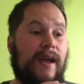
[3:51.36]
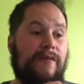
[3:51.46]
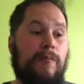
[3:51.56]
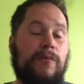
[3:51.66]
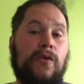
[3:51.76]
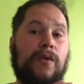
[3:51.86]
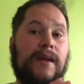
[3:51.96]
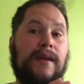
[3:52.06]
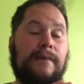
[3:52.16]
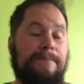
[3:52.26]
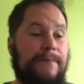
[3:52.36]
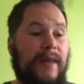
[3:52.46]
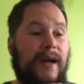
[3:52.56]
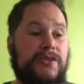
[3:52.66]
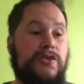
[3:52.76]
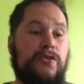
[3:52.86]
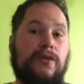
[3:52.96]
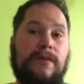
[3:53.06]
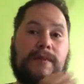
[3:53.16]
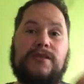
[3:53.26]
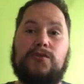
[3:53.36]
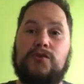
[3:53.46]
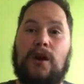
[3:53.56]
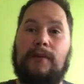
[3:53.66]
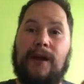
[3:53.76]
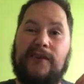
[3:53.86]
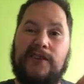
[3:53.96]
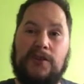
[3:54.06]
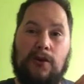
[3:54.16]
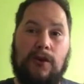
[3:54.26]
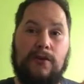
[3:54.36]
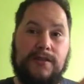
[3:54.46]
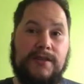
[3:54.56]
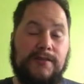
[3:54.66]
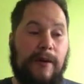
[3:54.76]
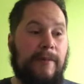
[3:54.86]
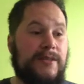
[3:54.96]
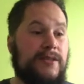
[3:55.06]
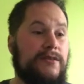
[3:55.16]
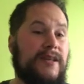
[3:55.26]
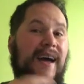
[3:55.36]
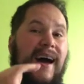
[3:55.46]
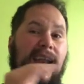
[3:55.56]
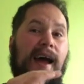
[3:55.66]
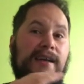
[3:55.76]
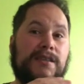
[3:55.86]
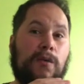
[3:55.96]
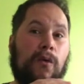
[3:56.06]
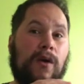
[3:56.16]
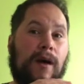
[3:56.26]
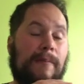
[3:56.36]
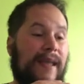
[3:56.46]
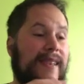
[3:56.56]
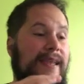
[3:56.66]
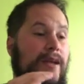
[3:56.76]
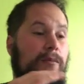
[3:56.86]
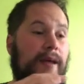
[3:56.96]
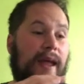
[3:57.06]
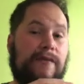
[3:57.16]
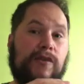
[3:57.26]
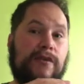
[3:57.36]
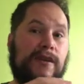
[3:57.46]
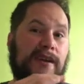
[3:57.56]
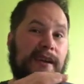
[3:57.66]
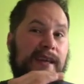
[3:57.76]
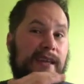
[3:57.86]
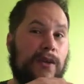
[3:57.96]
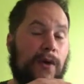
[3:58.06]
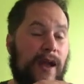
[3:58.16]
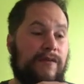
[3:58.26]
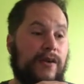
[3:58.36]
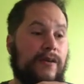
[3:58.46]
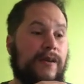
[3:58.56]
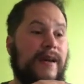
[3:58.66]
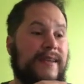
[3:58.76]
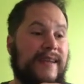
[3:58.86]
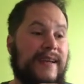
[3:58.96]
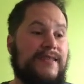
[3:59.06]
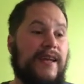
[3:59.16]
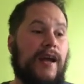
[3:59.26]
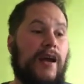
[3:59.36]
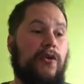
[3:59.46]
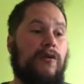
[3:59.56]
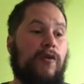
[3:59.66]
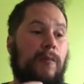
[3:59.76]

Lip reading: I'm blowing a 2, it means those carbohydrates are locked into my muscles, and as I woke up a little bit heavier, nearly a kilo heavier the next day, I know I've got